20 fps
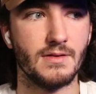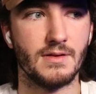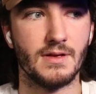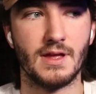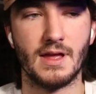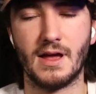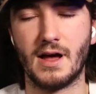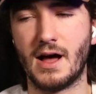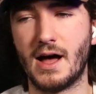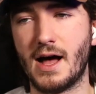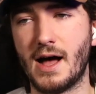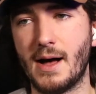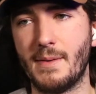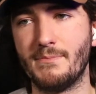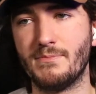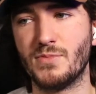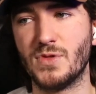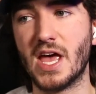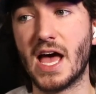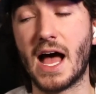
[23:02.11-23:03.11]

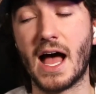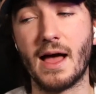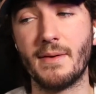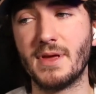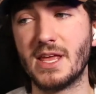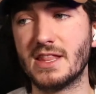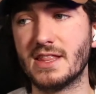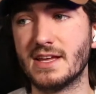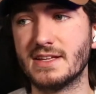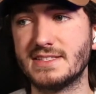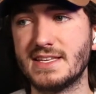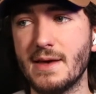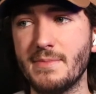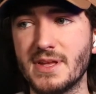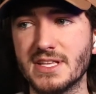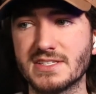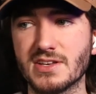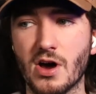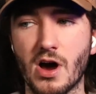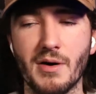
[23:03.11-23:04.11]
I mean, the
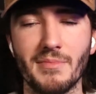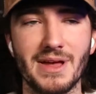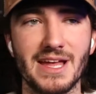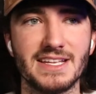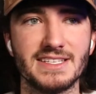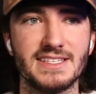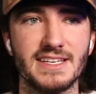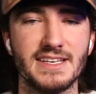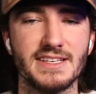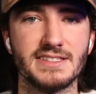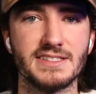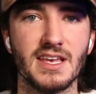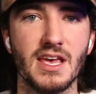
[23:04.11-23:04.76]
Timmins comment is